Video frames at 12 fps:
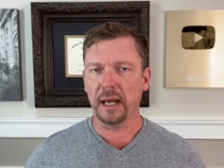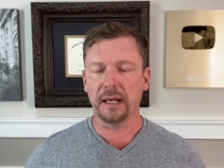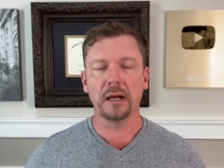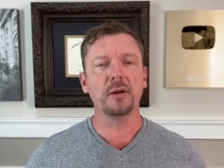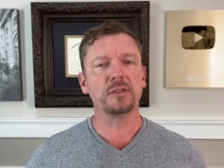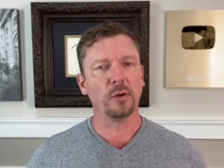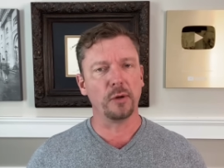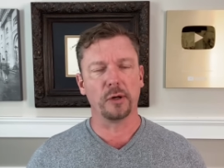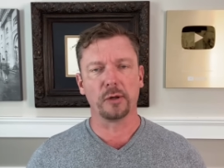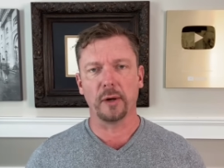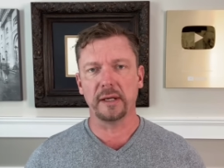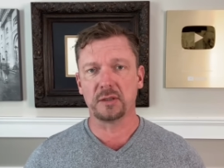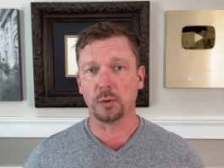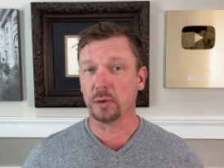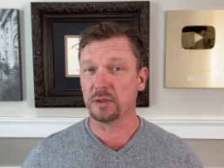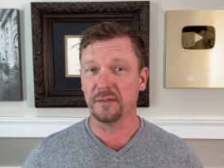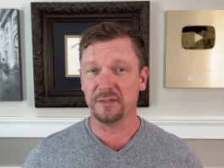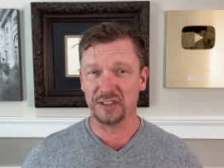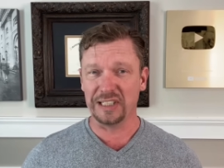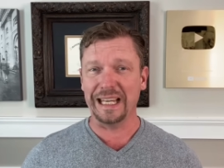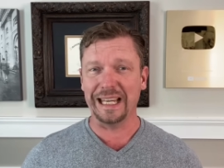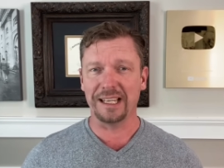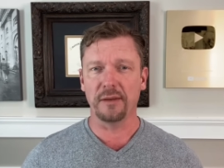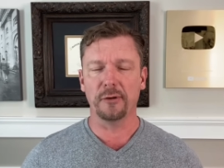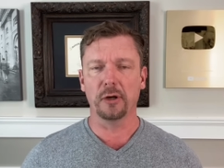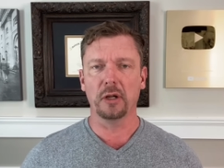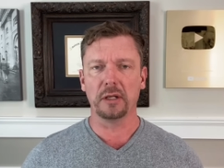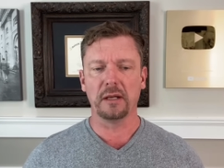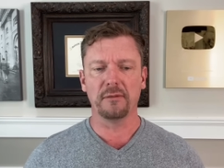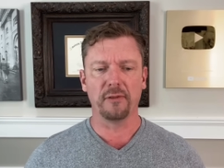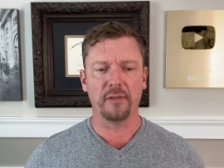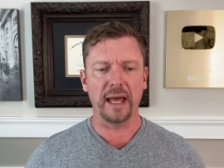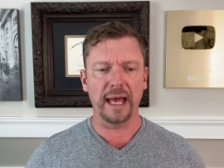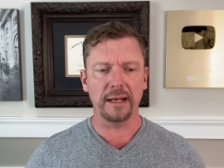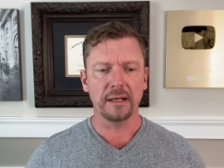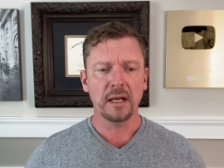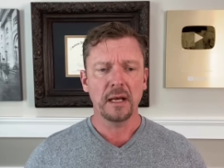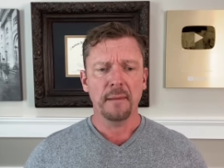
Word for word: and also they're a great source of zinc if you're looking for that.